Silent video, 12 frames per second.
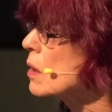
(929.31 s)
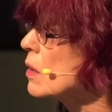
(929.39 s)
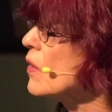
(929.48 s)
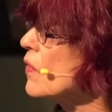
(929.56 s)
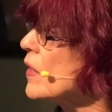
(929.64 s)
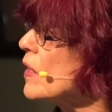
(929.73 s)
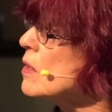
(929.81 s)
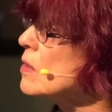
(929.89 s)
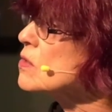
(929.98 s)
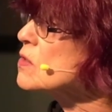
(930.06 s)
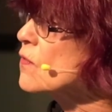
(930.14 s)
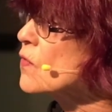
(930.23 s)
that the
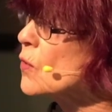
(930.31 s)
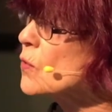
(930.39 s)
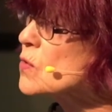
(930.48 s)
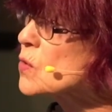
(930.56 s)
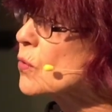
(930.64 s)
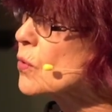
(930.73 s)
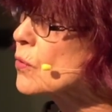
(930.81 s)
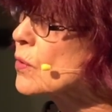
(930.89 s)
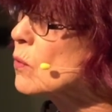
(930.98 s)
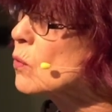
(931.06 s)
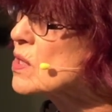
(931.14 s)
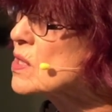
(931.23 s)
ears of those who heard it
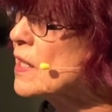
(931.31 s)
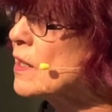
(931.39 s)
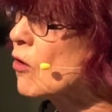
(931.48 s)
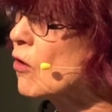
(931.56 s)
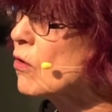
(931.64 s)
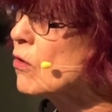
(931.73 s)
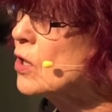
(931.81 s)
would tingle.